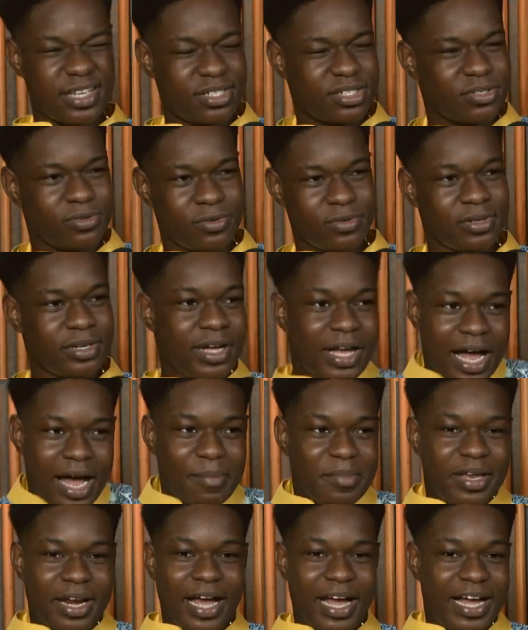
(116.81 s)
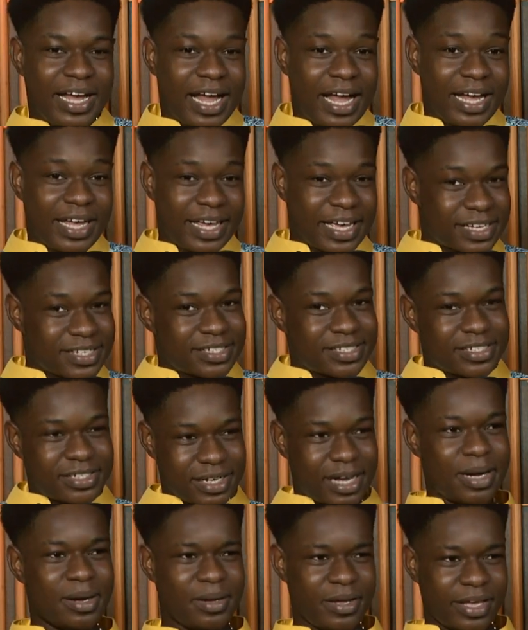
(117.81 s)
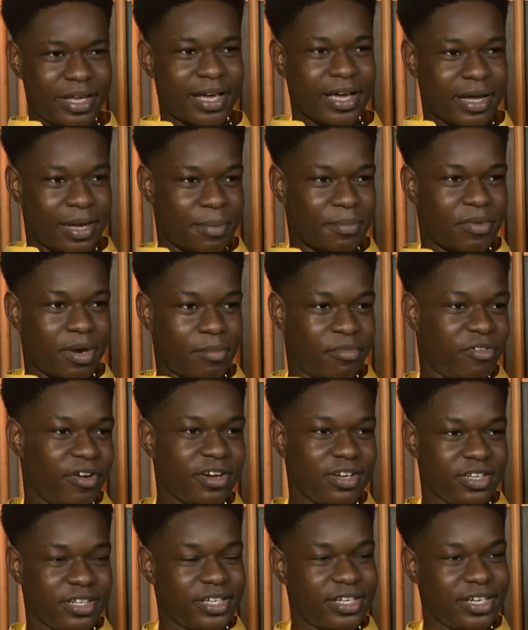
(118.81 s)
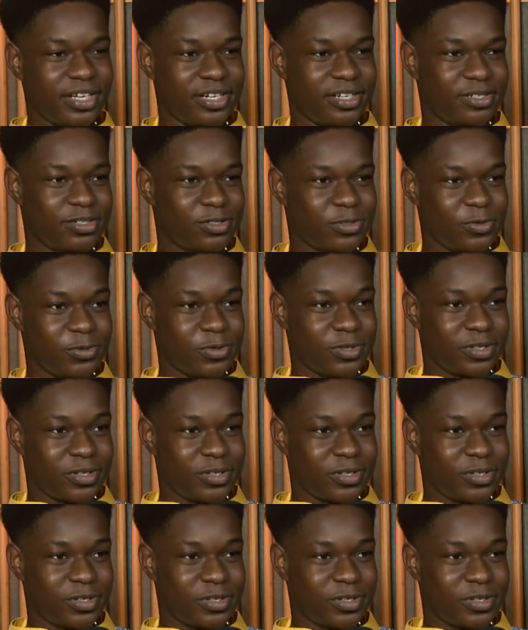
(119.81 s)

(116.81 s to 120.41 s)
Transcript: So, I mean, I guess, yeah, I'm a regular kid in school.